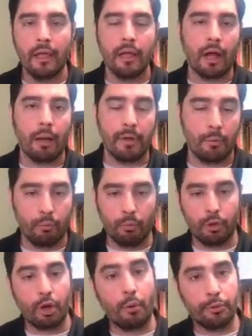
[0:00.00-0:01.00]
And we'll
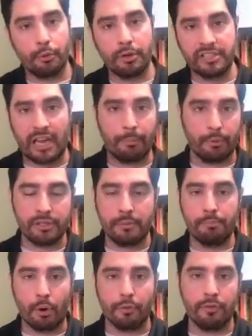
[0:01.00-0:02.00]
go through examples in
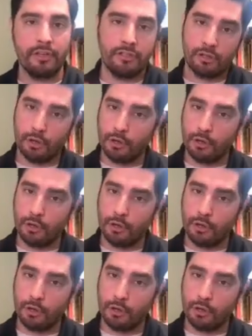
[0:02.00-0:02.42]
both of these so